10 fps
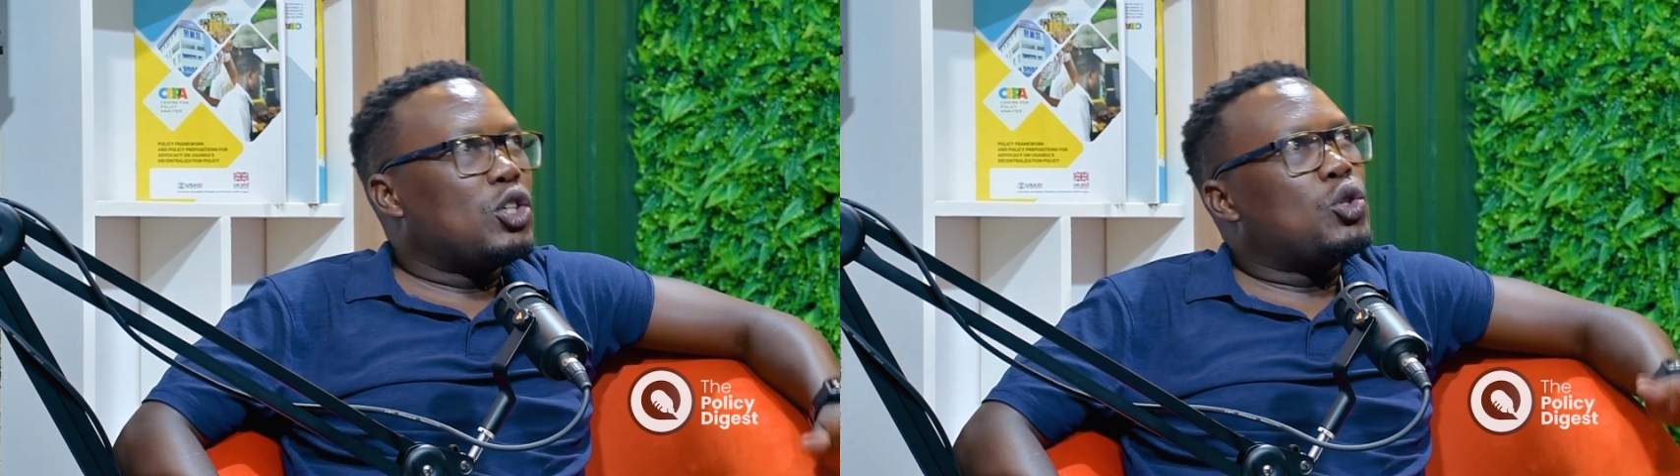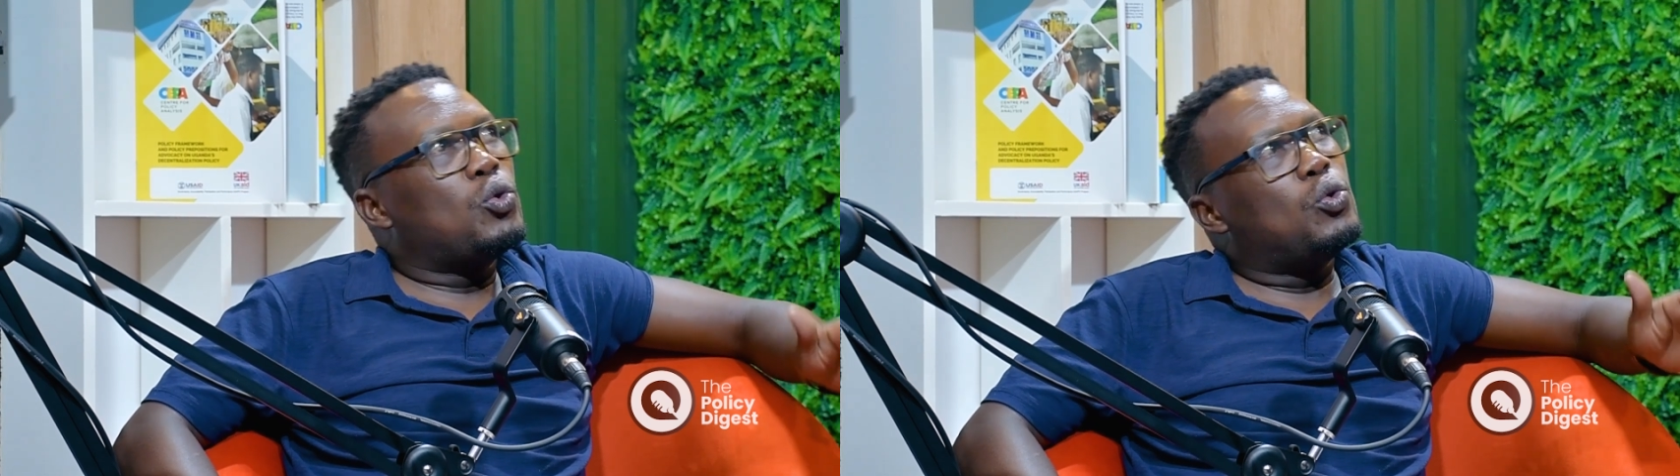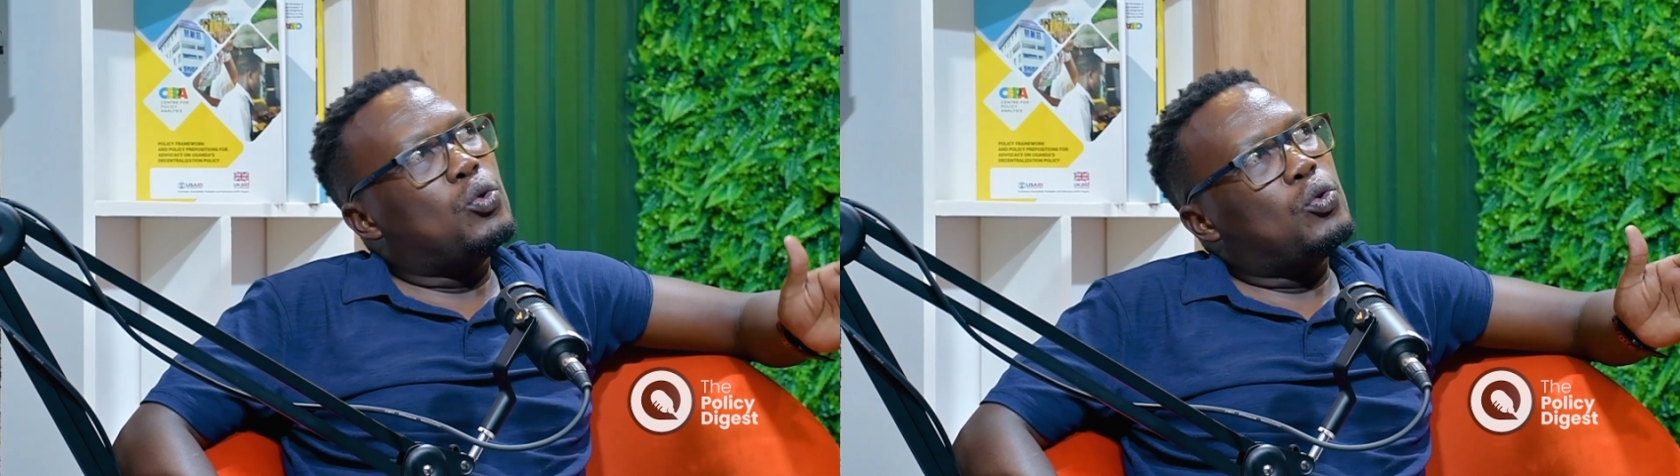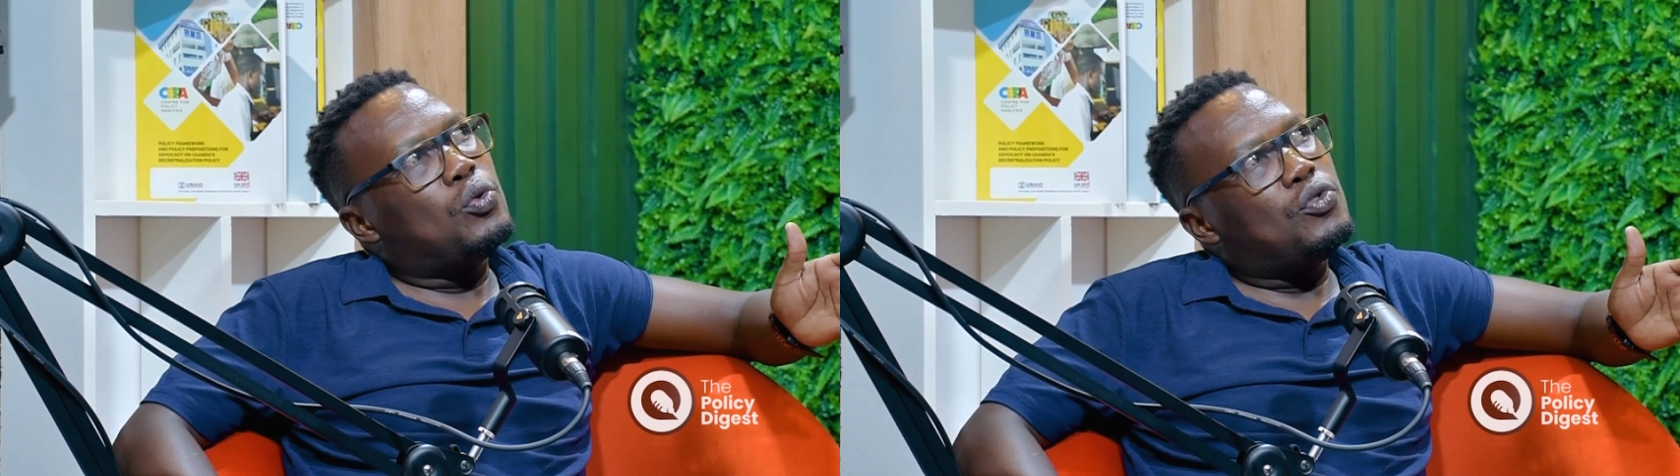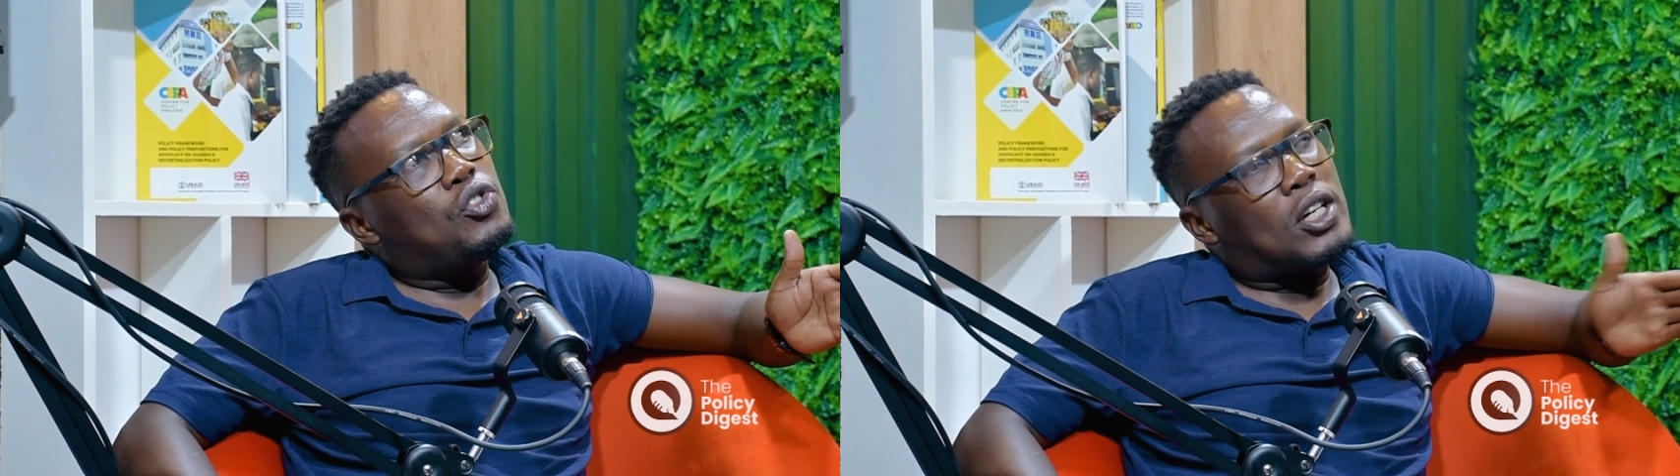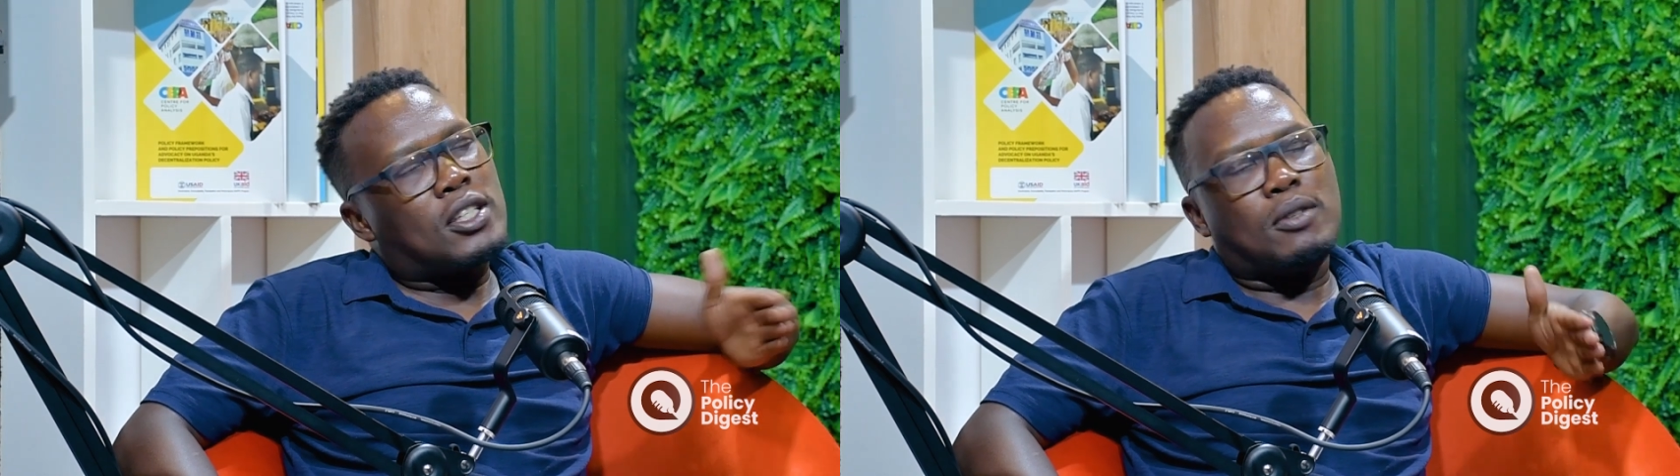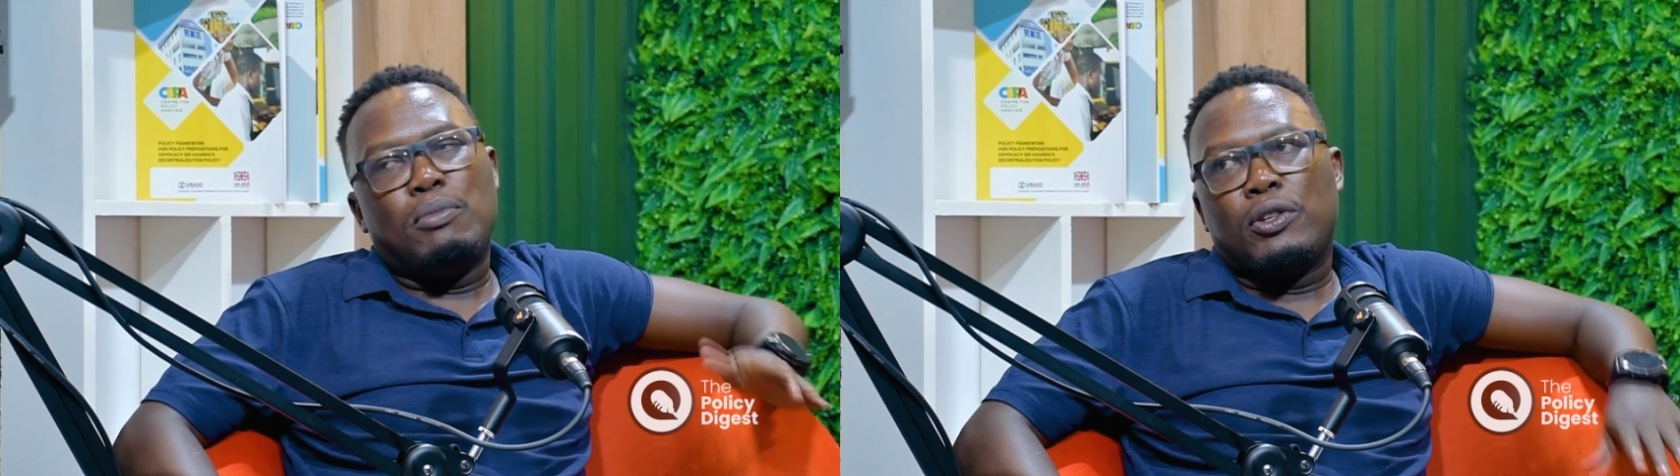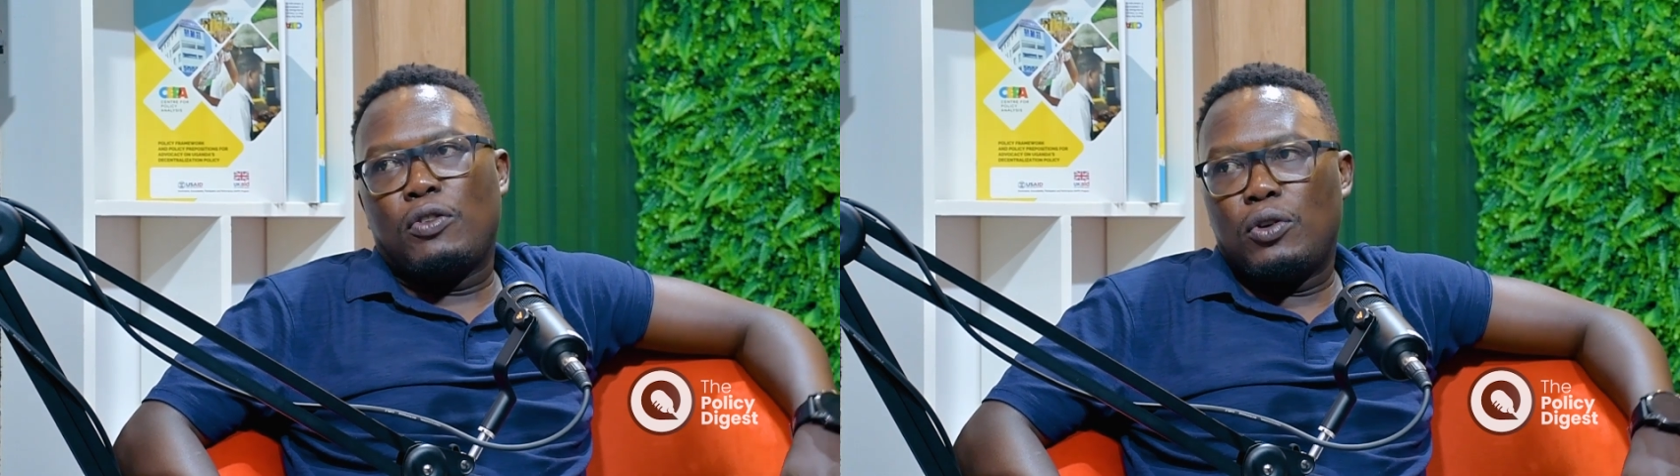to just
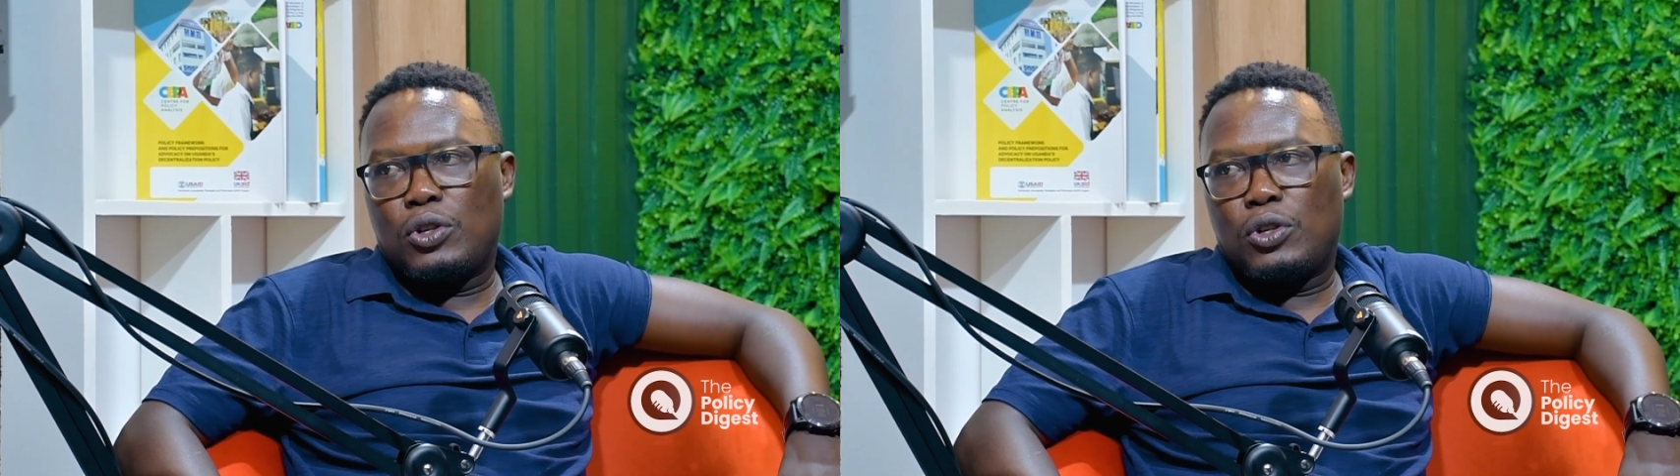before